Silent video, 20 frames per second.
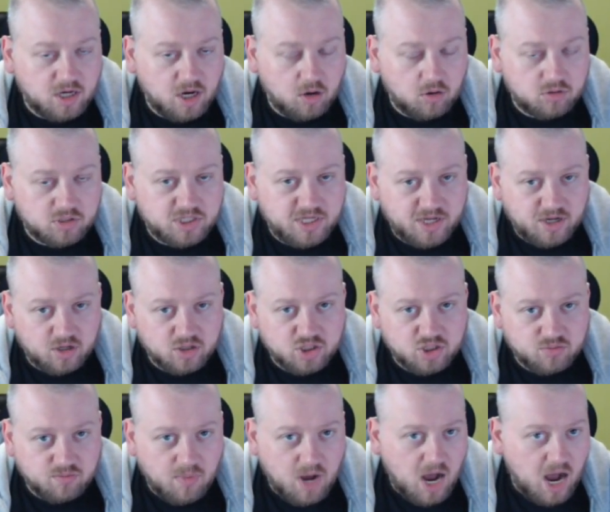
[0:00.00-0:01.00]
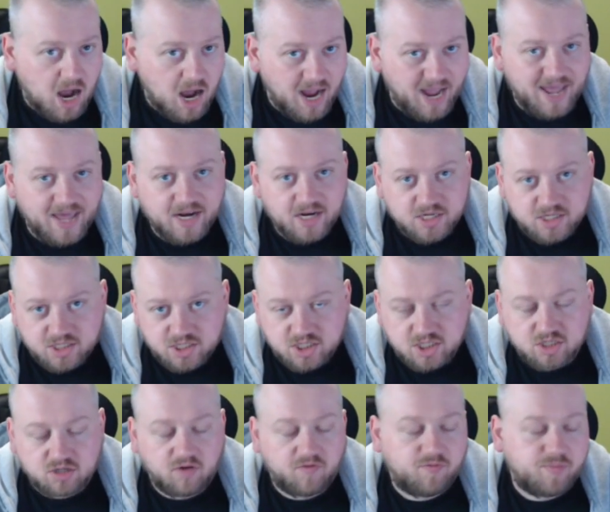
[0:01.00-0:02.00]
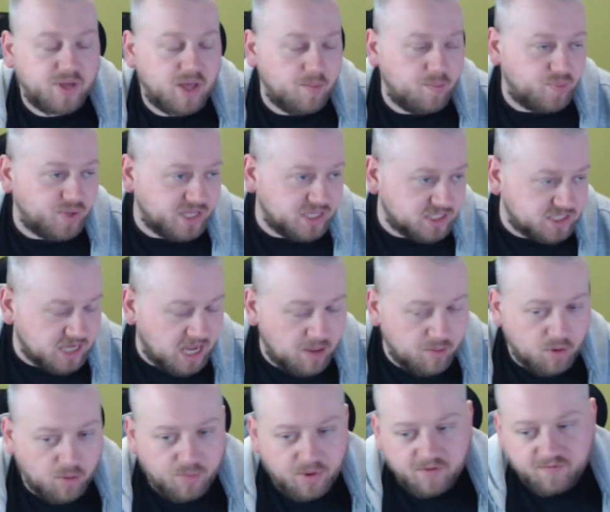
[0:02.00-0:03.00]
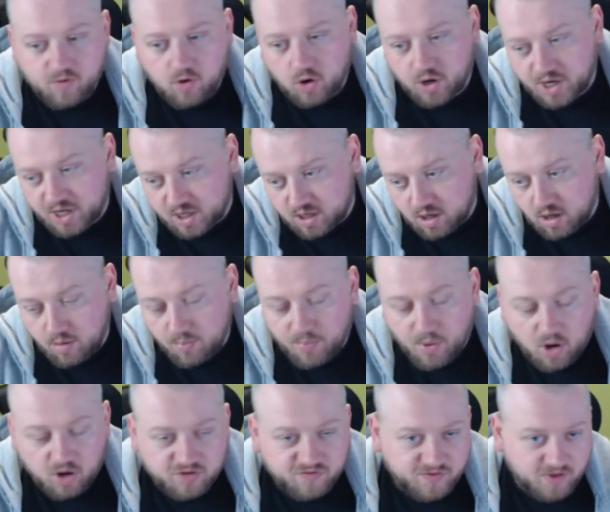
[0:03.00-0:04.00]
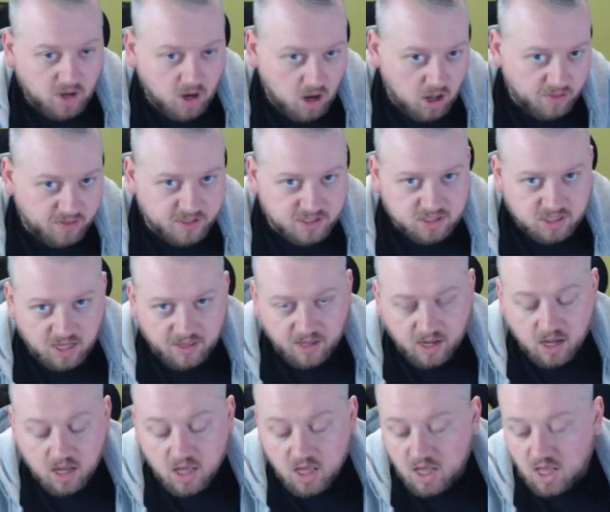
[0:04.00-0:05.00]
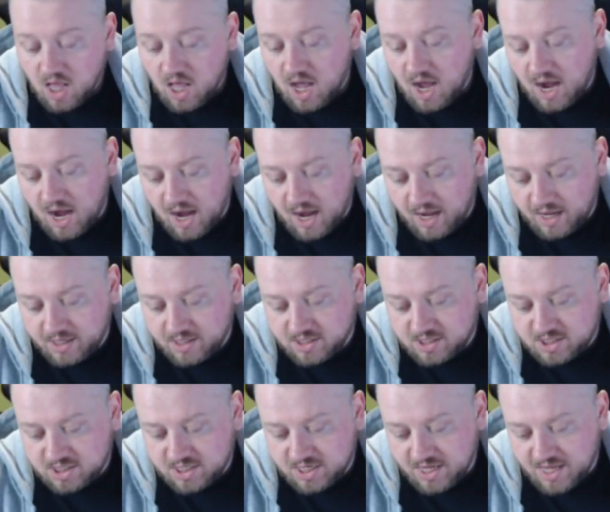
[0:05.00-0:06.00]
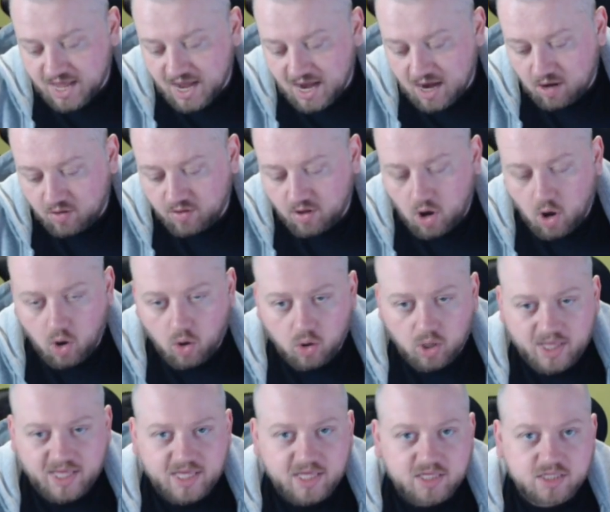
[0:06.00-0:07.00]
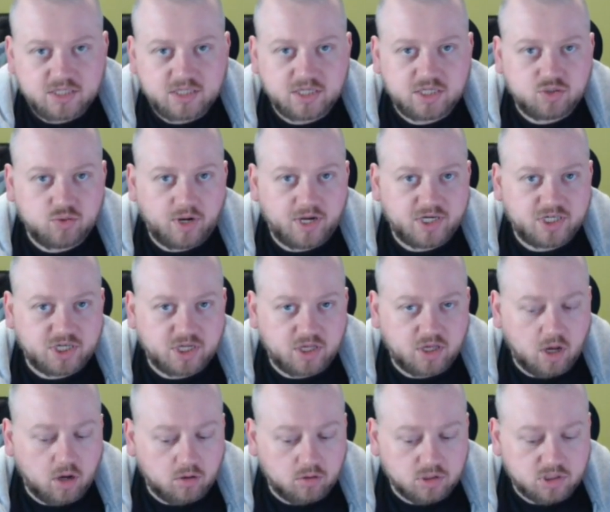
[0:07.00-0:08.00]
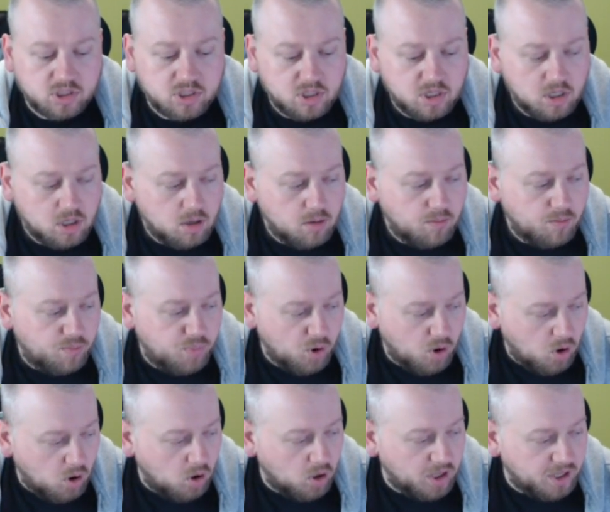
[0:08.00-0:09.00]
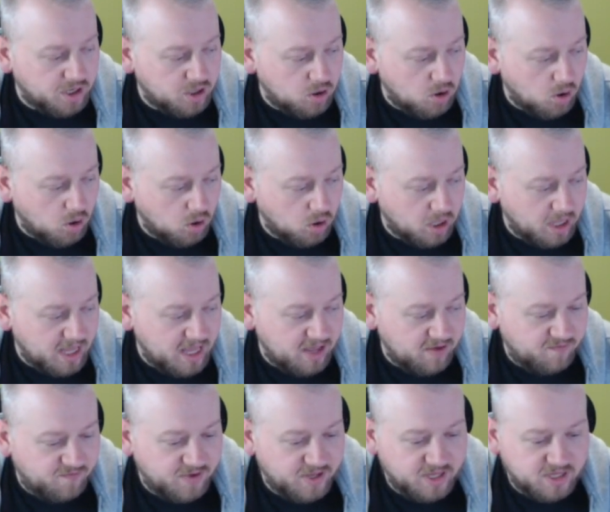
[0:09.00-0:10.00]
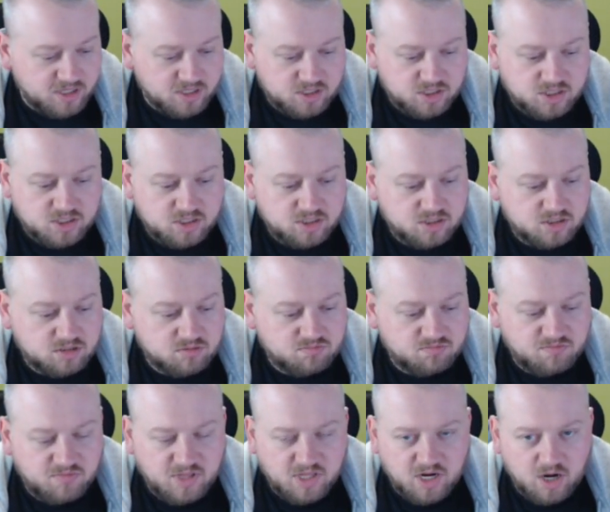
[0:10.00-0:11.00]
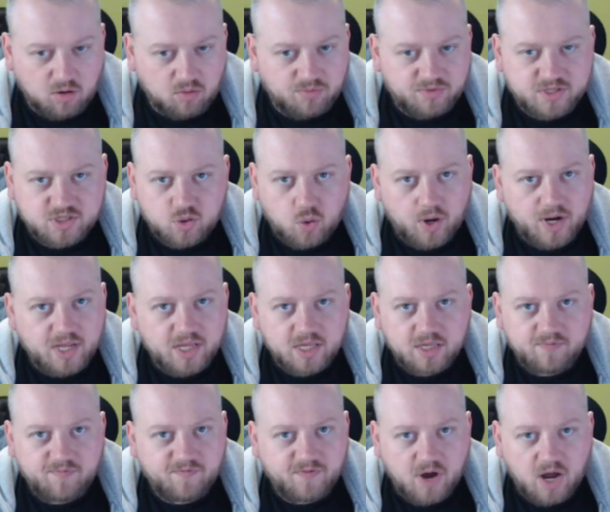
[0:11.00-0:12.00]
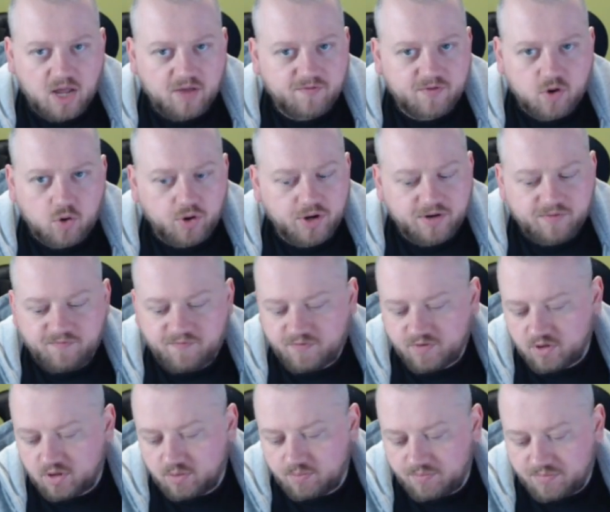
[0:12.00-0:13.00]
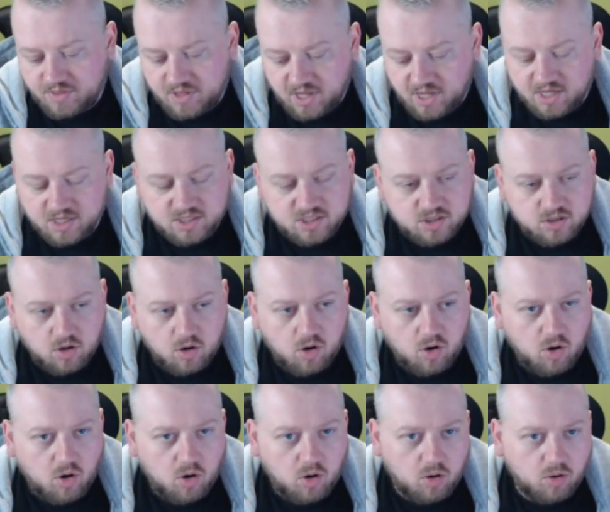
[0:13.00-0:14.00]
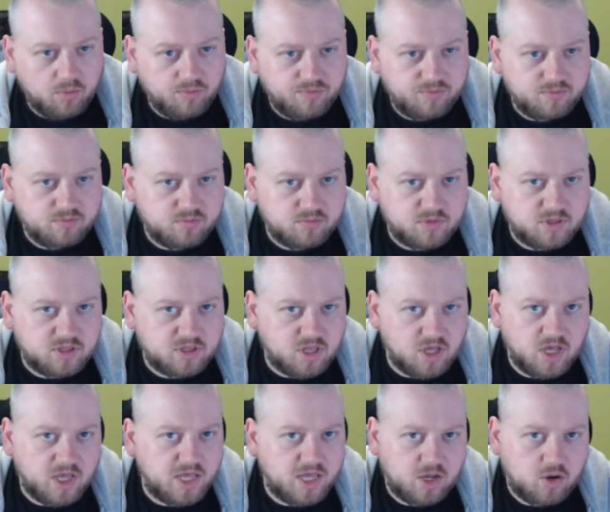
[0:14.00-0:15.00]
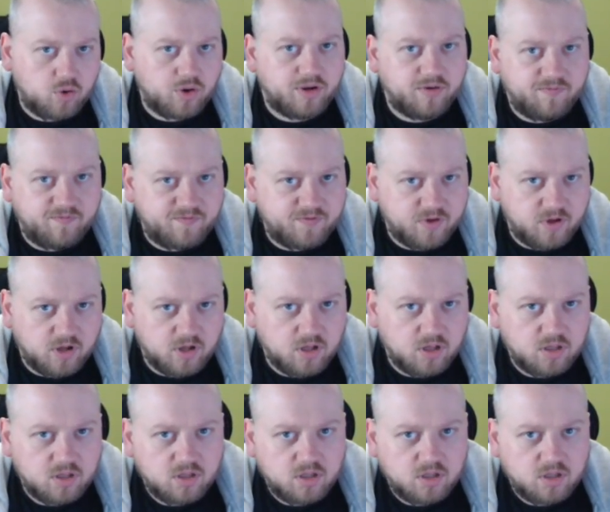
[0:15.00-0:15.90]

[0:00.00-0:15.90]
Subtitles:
stick on some high energy stuff, bit of Beat Saber, bit of Audica, Box VR, things like that, and see how the whole heat situation goes. But all in all, if it's 25 quid for this or 30 quid for